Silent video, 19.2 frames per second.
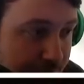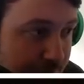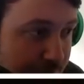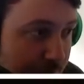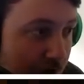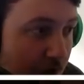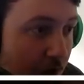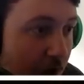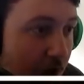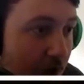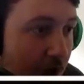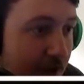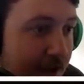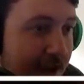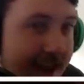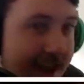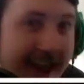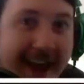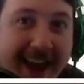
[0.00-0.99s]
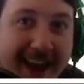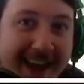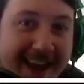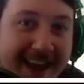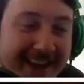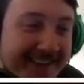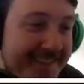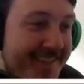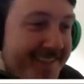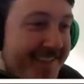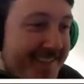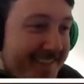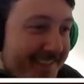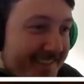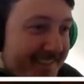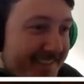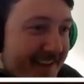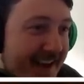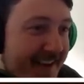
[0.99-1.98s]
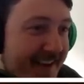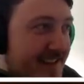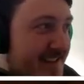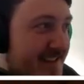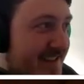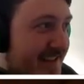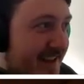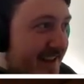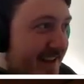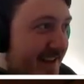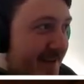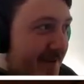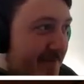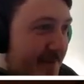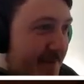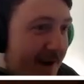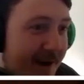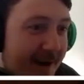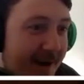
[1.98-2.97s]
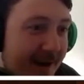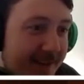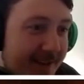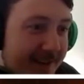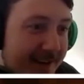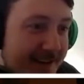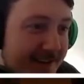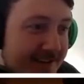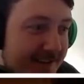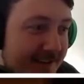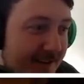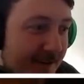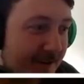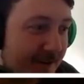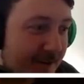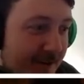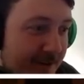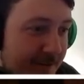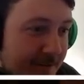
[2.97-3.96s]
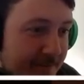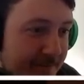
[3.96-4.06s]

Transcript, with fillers: Oh yeah! Found the secret path, let's go.